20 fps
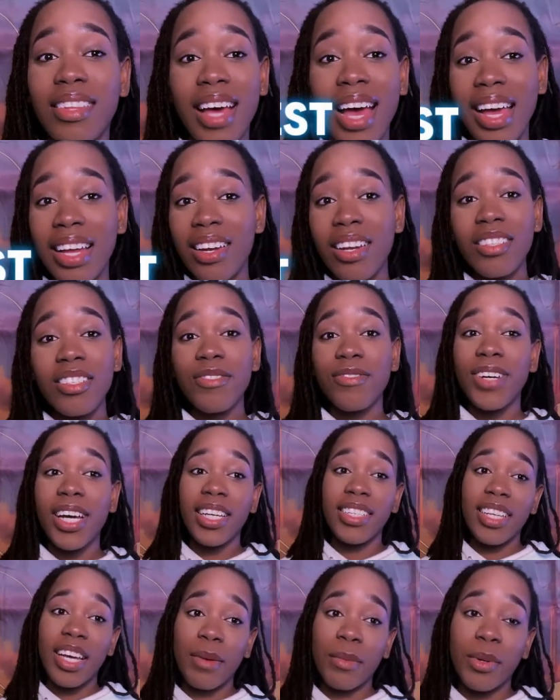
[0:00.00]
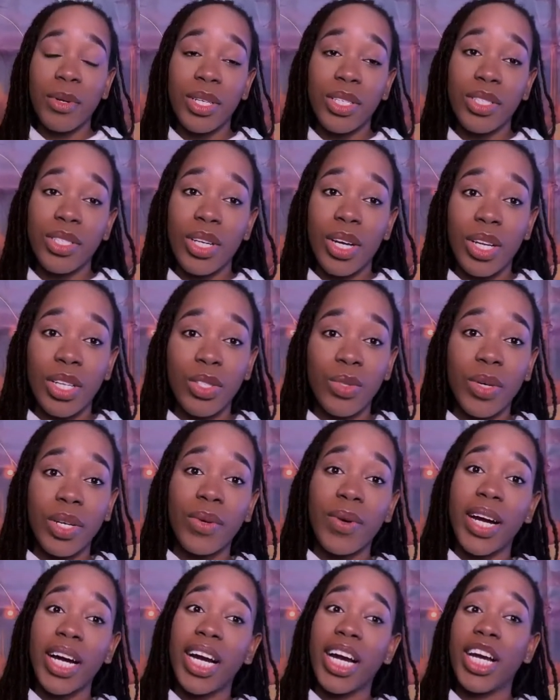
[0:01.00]
identify type questions
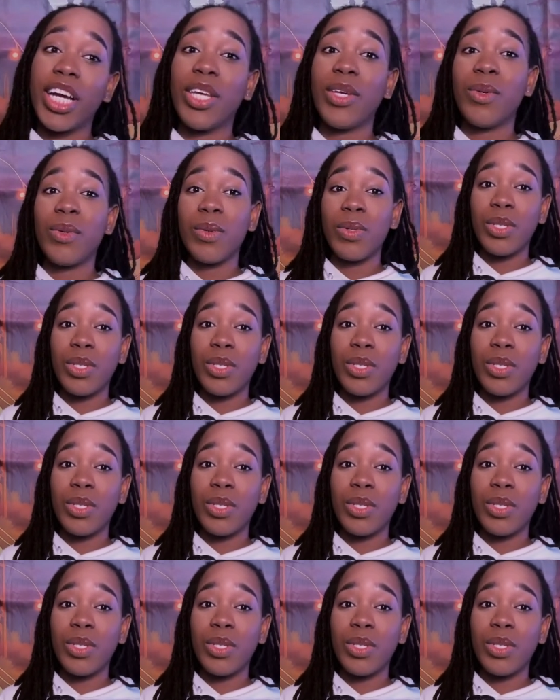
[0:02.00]
require you